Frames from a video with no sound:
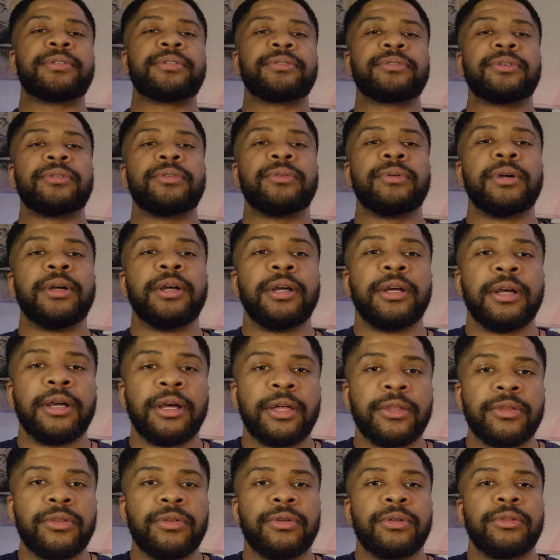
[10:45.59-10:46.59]
So
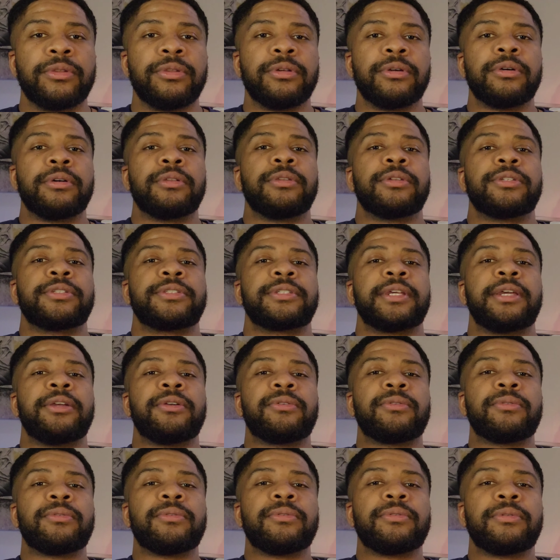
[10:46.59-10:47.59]
the
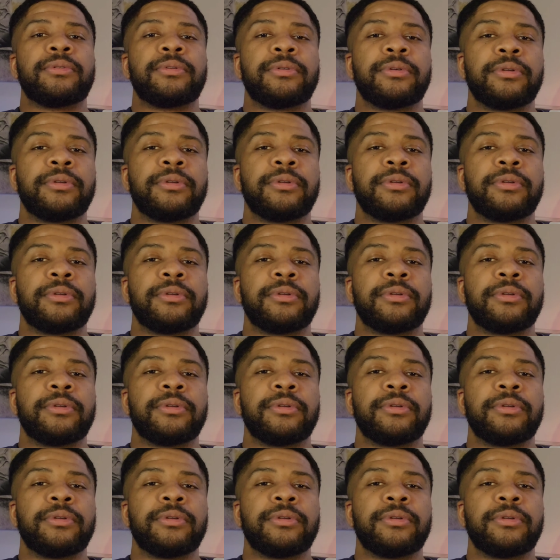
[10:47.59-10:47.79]
sacral,